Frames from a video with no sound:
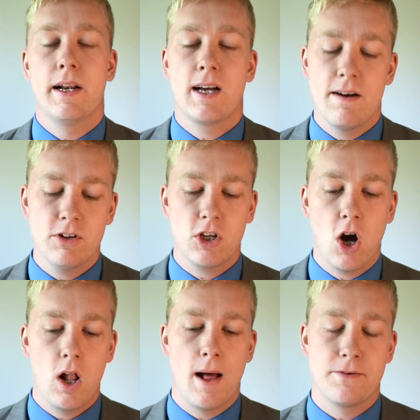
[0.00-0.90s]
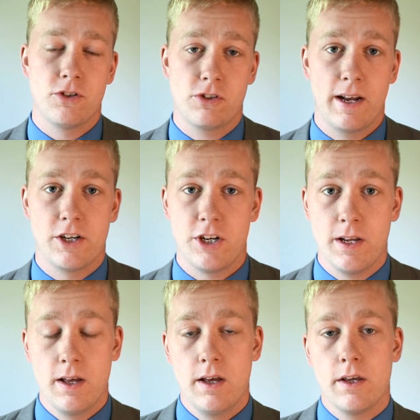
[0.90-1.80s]
In a covered call option
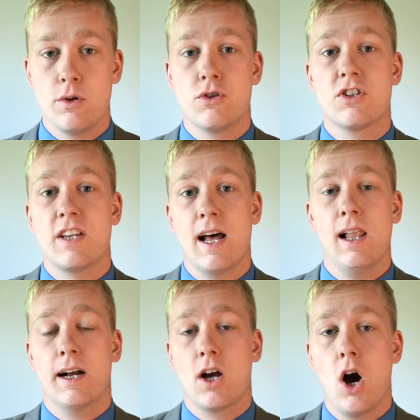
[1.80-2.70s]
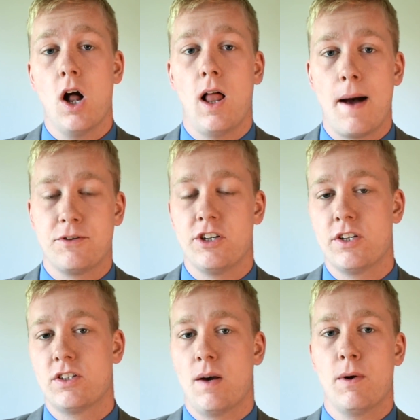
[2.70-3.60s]
strategy, you sell a call option
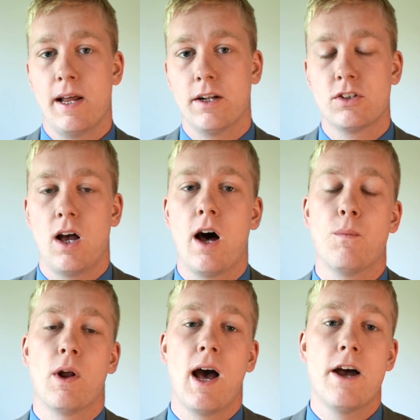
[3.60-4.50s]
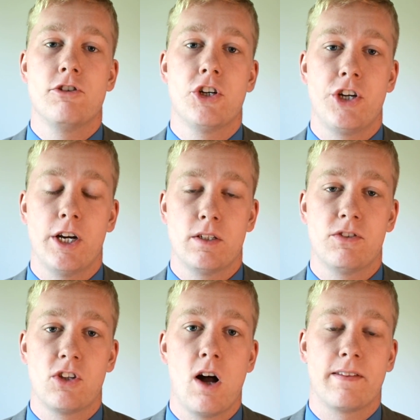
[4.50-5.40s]
to someone else on 100 shares
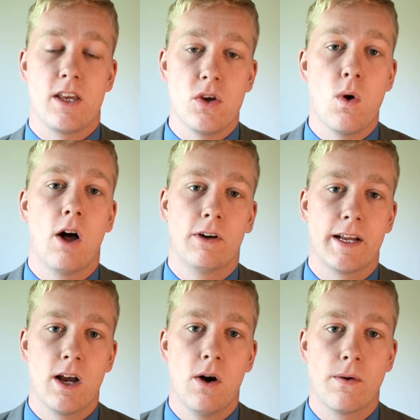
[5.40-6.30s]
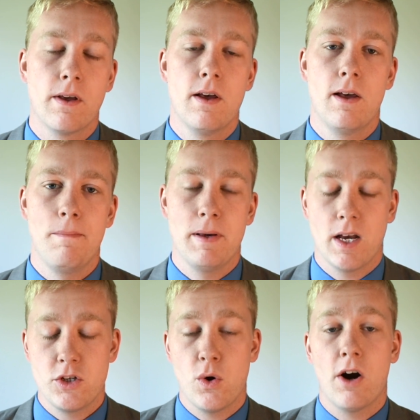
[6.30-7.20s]
of stock that you already own.
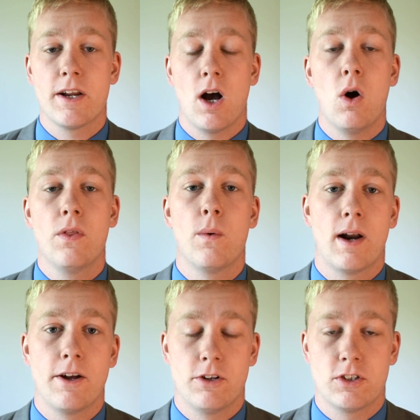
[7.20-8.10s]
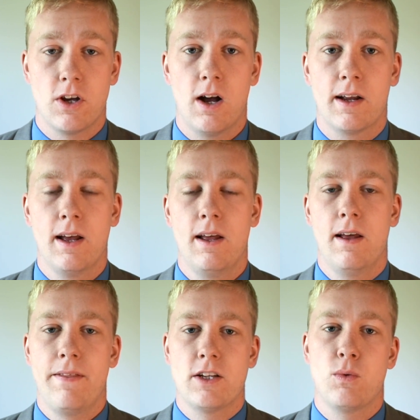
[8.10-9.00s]
Because you already own the 100 stock,
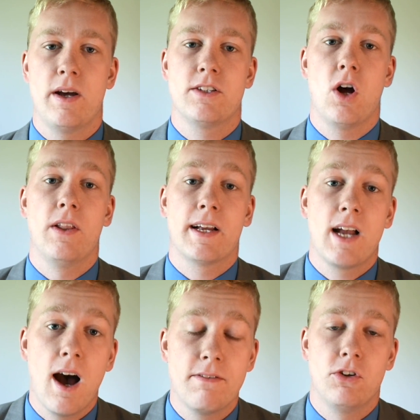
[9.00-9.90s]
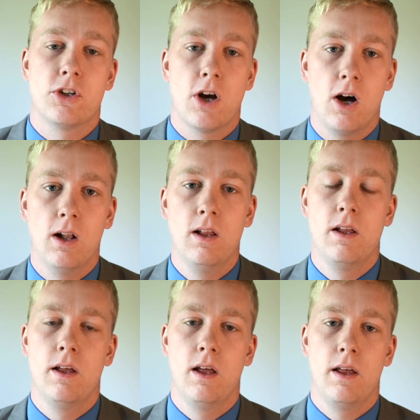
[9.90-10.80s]
that's why it's called a covered call.